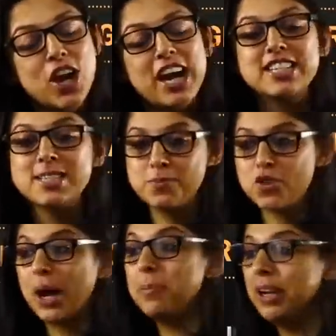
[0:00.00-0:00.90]
share,
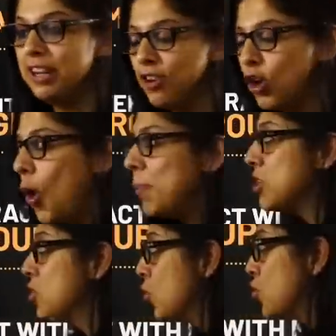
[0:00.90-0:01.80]
subscribe, leave a
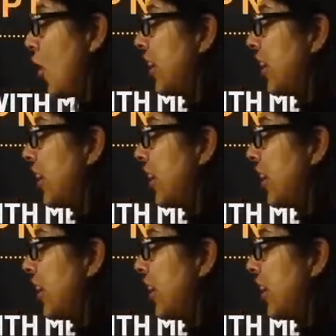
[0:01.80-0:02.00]
comment, do